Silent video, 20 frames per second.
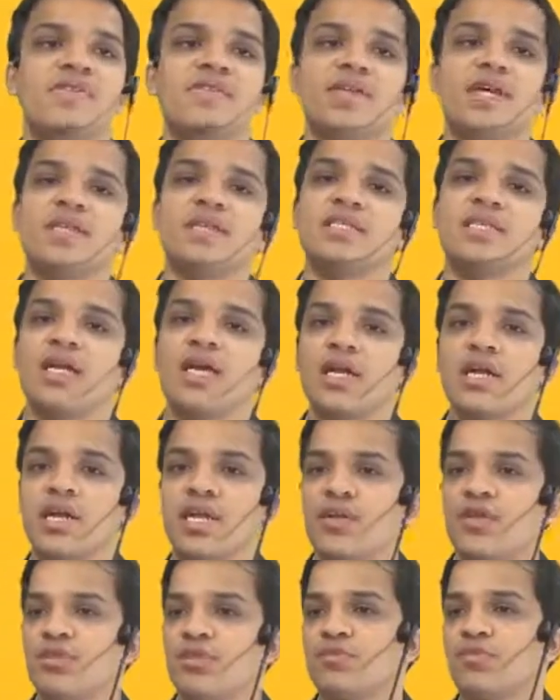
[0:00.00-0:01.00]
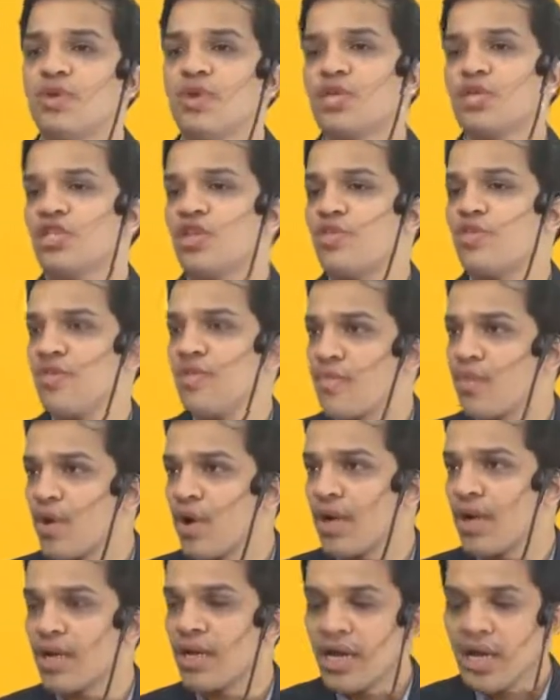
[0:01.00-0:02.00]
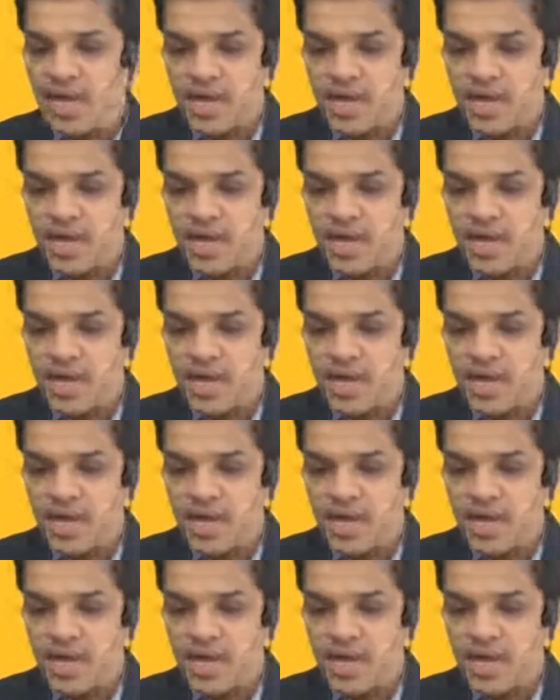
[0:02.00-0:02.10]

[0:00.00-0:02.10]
if there is a continuous production of a product,